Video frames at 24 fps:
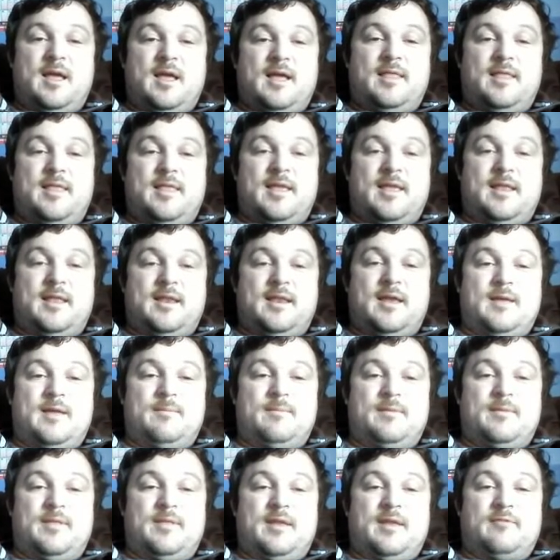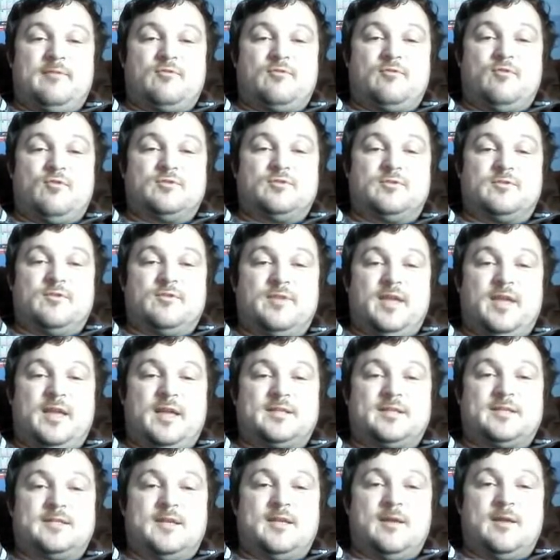And then, um, then of course I've got the
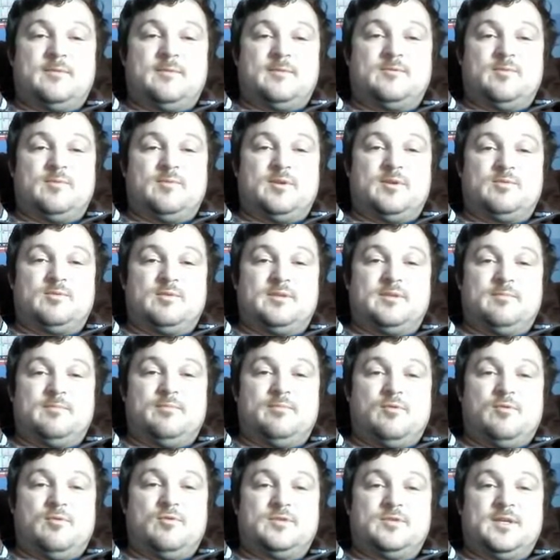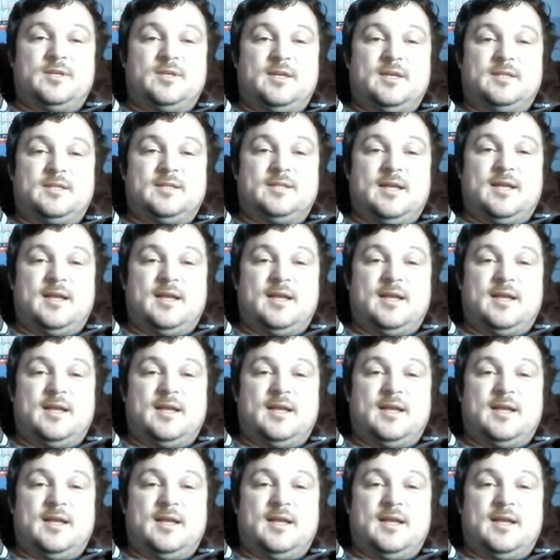excerpt, which was imported,